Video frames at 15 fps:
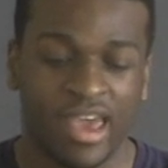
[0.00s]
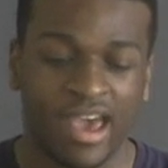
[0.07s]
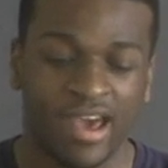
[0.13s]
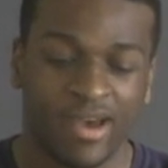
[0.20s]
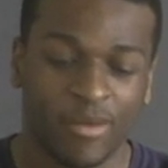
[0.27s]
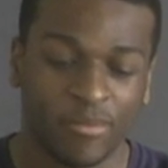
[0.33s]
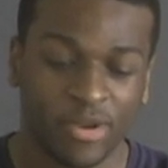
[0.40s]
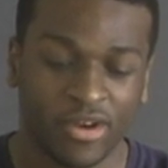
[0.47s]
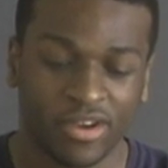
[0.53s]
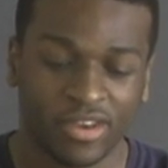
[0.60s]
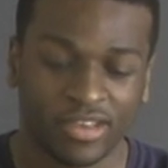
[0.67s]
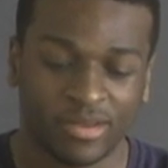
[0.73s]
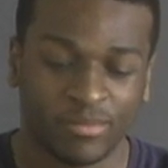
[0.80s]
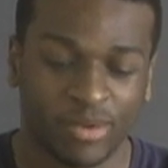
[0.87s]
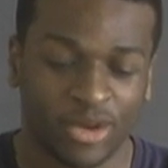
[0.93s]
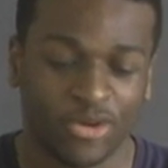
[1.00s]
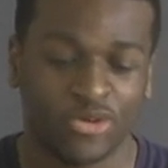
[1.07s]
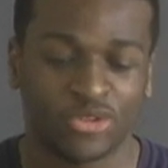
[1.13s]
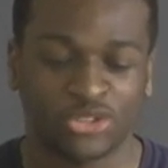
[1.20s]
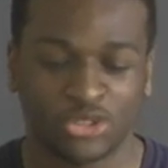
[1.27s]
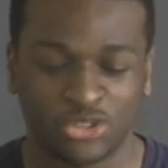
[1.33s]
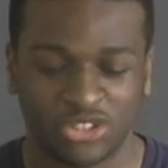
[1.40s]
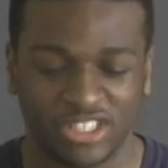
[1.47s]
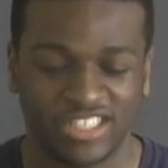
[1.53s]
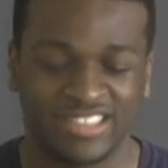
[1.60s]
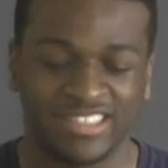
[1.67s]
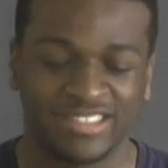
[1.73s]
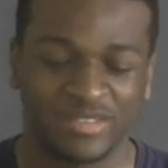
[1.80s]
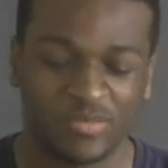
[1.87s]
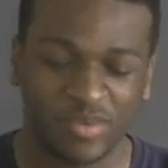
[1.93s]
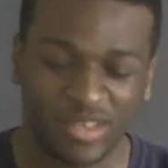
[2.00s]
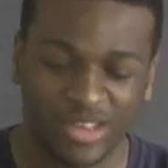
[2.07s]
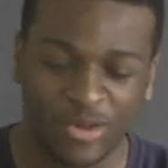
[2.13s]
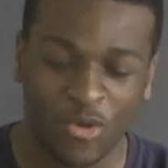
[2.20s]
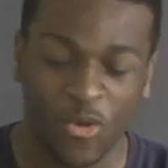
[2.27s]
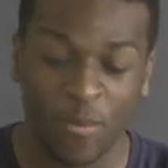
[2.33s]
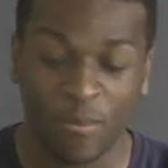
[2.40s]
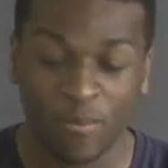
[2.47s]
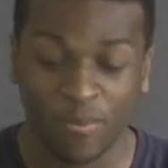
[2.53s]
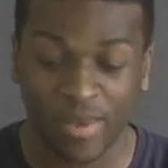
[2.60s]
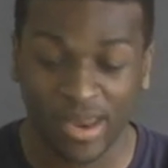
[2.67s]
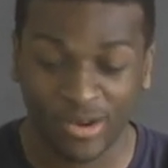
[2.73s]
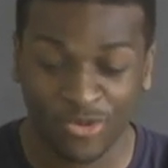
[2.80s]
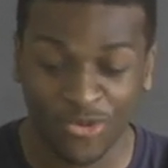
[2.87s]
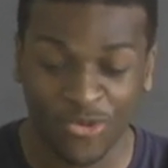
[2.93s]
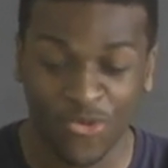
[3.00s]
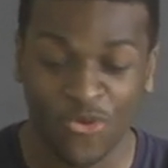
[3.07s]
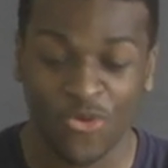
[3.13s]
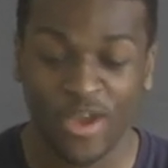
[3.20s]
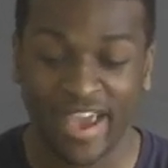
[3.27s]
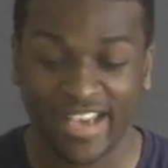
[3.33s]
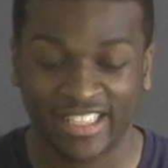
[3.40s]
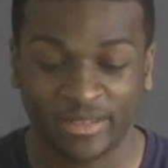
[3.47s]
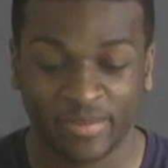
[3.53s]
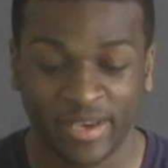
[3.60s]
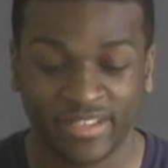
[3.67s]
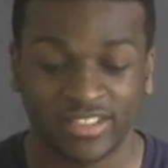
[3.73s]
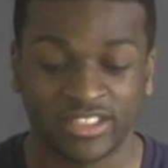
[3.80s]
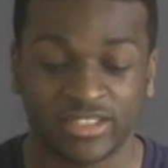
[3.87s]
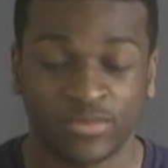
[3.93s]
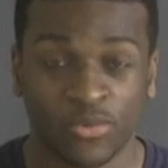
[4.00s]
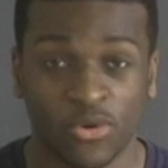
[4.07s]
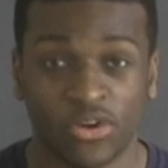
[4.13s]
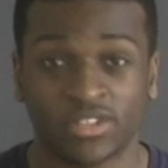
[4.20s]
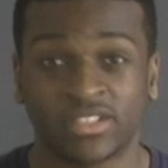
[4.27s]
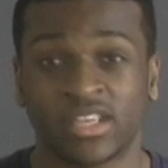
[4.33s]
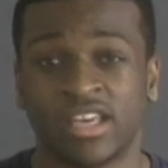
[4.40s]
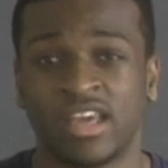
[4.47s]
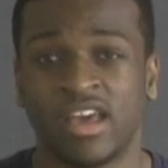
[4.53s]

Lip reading: American Medical Association Committee on Medical Aspects in Sports